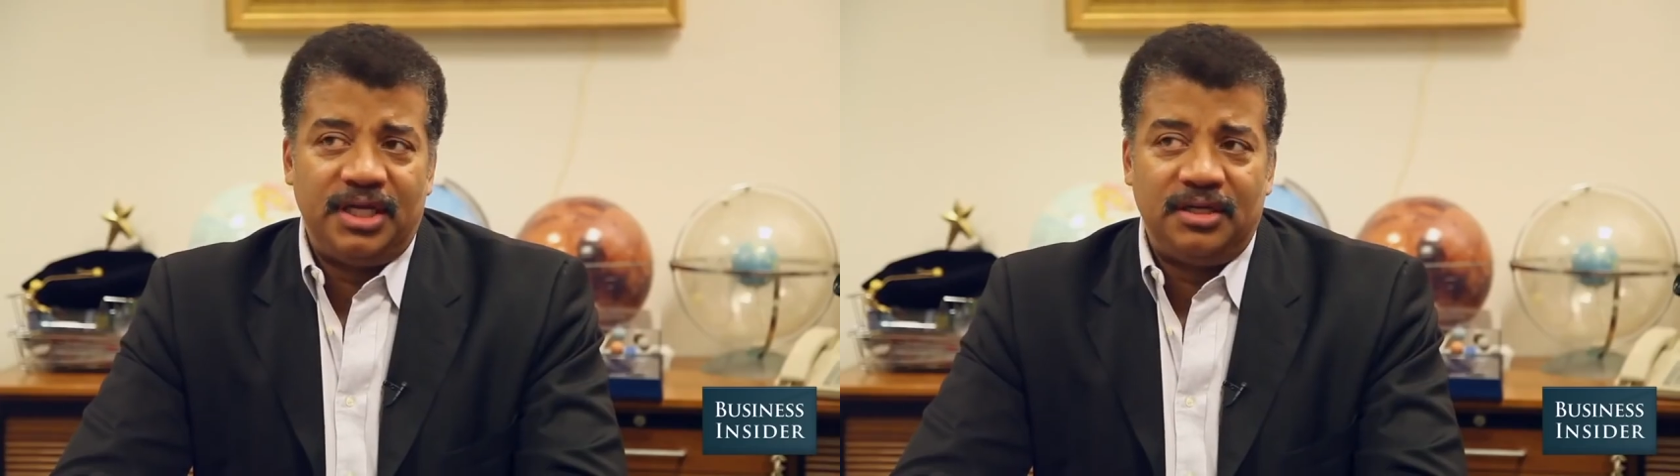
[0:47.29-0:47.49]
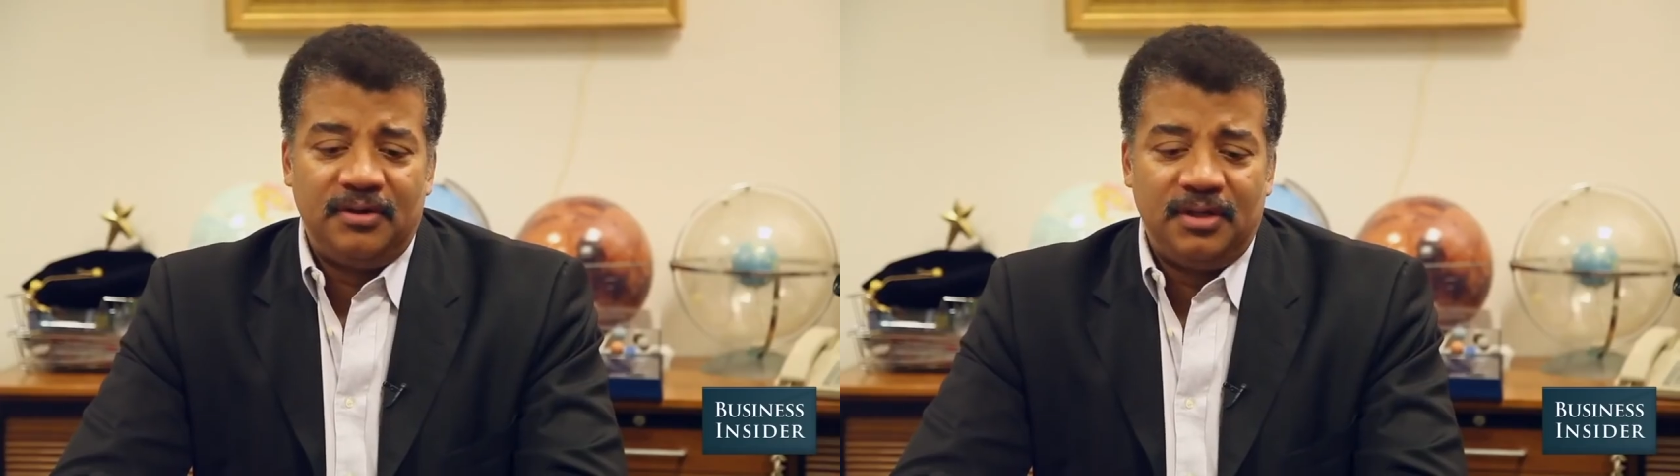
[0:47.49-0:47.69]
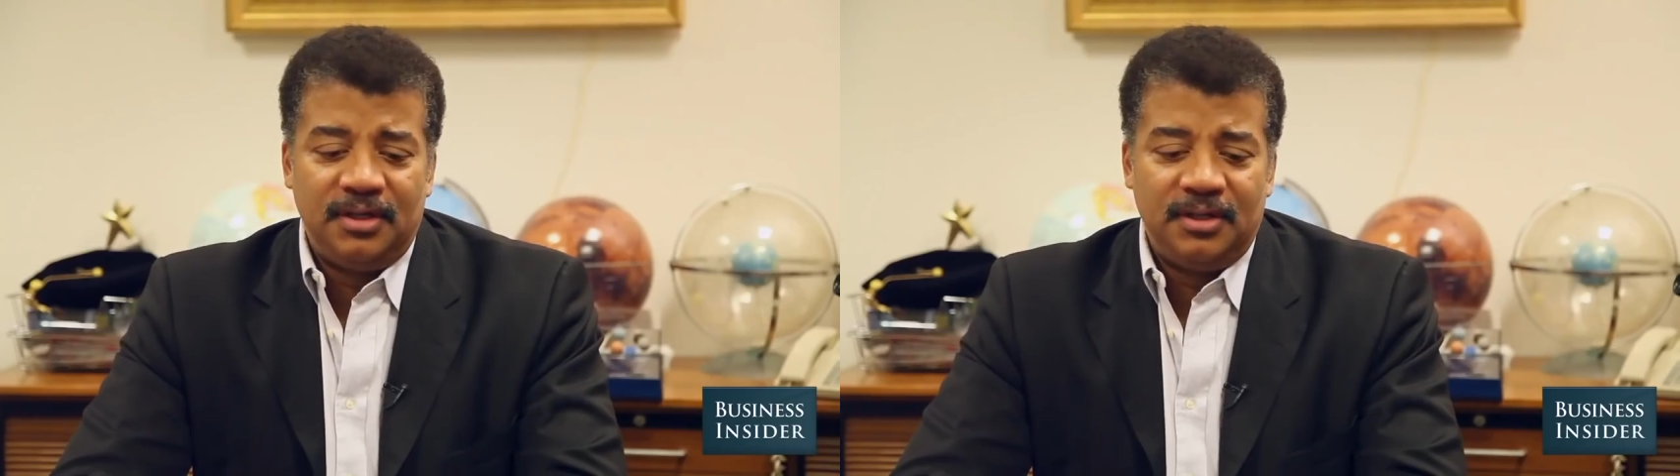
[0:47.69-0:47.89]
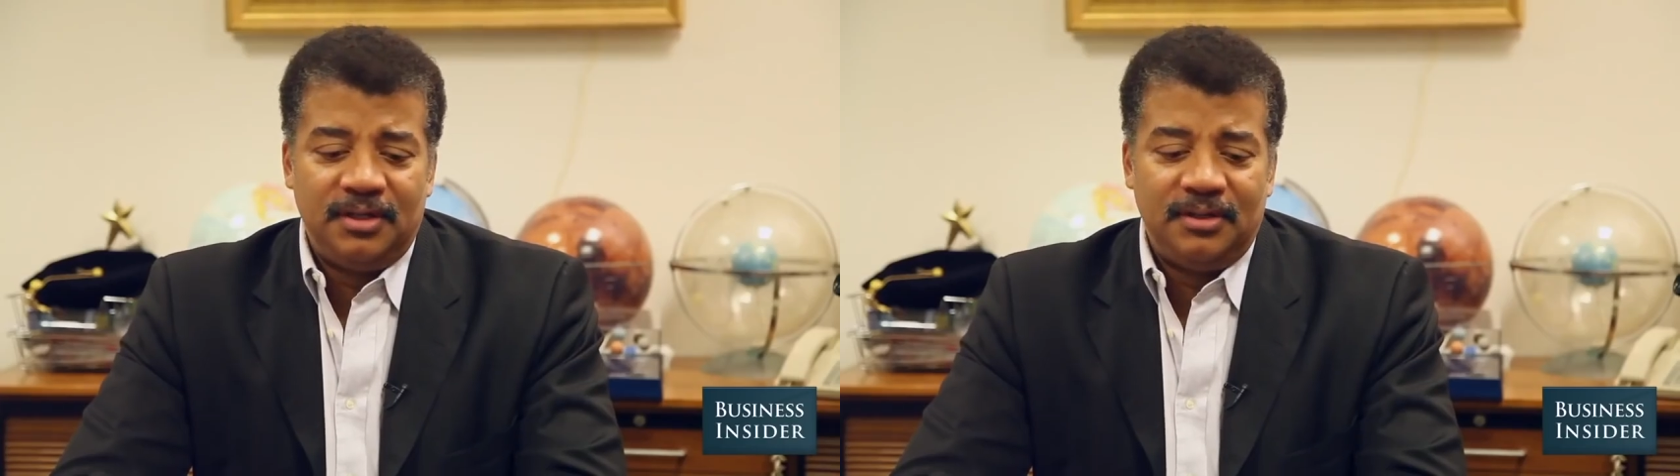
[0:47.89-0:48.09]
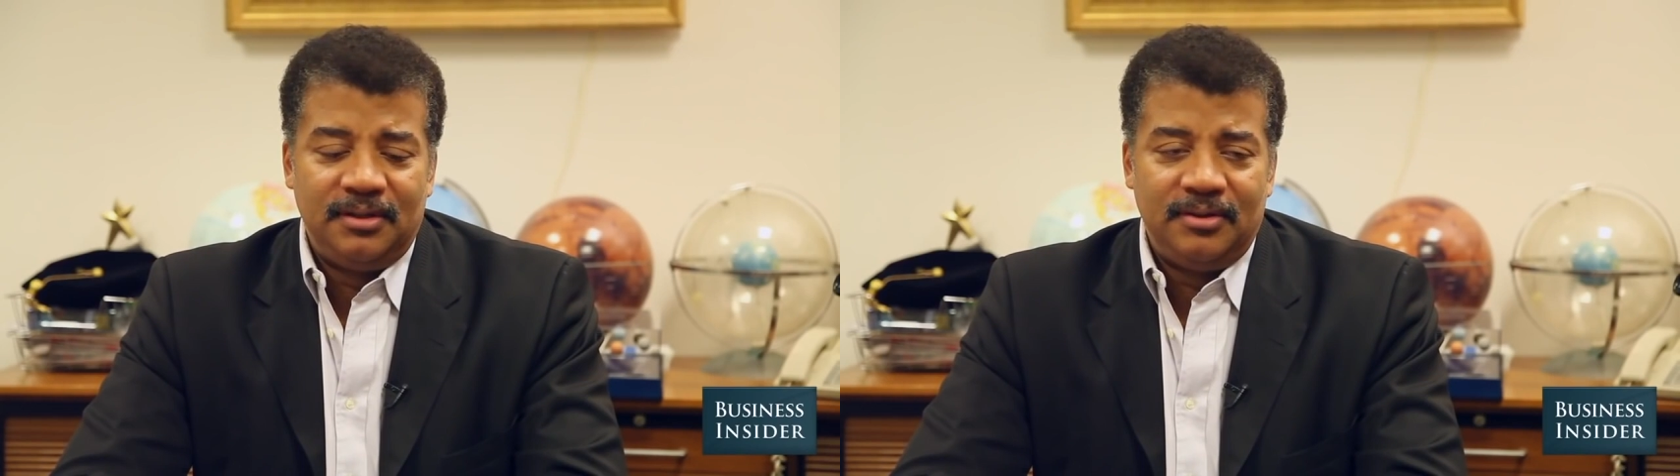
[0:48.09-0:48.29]
it
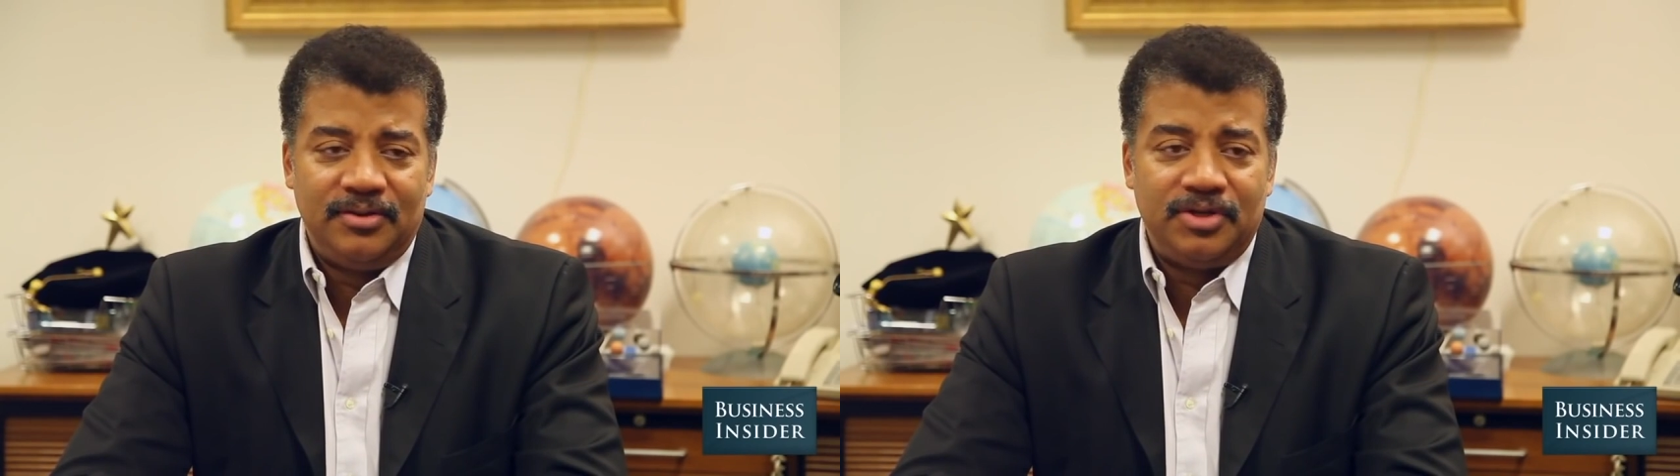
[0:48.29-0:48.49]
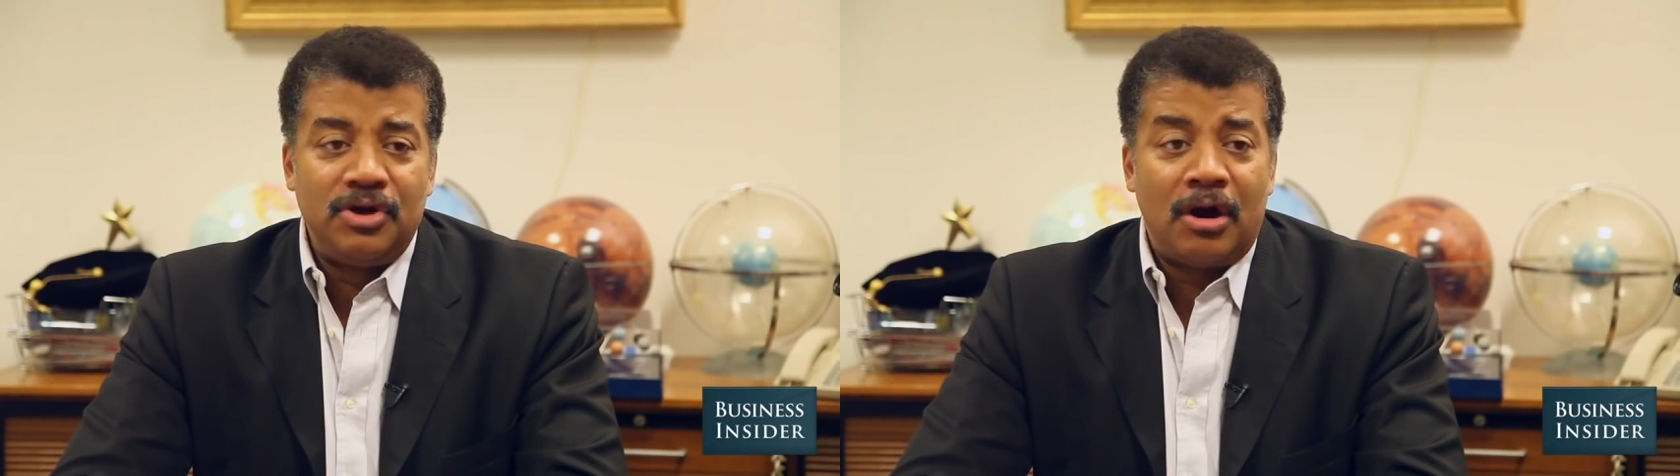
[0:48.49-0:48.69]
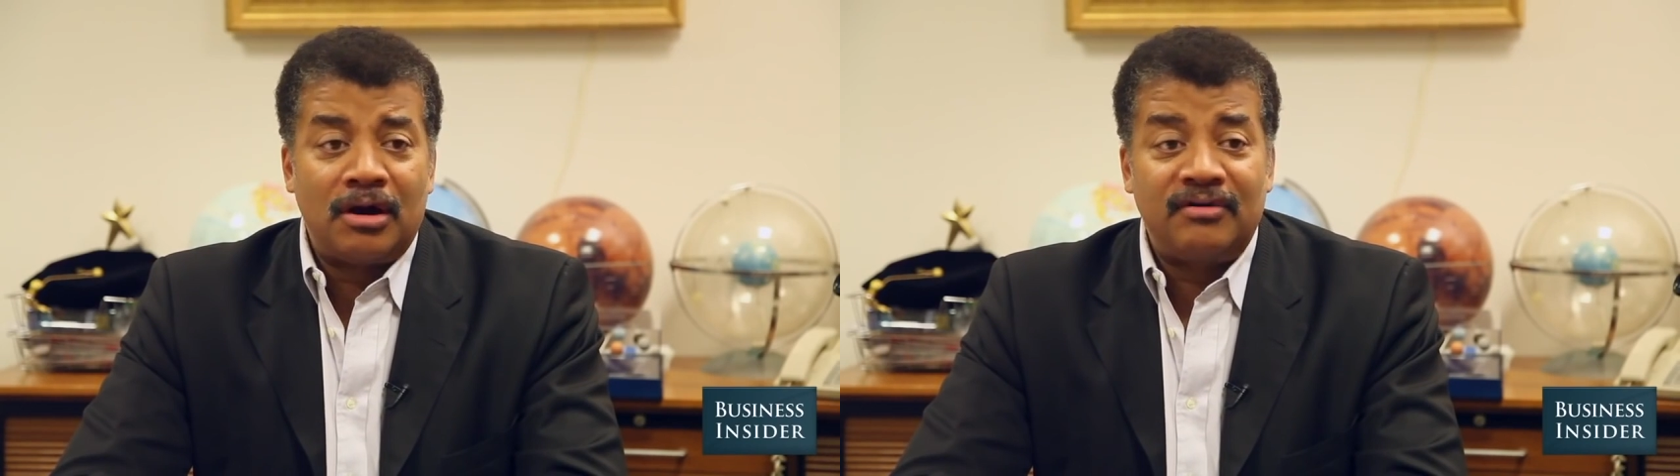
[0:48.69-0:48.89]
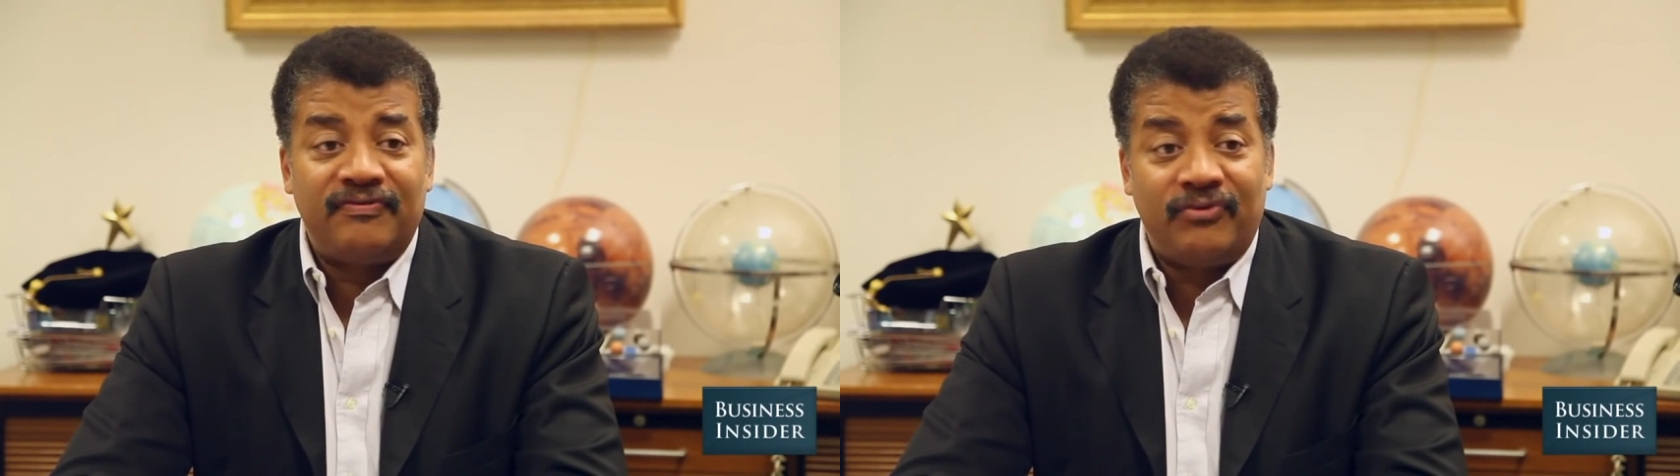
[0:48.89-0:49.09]
the dark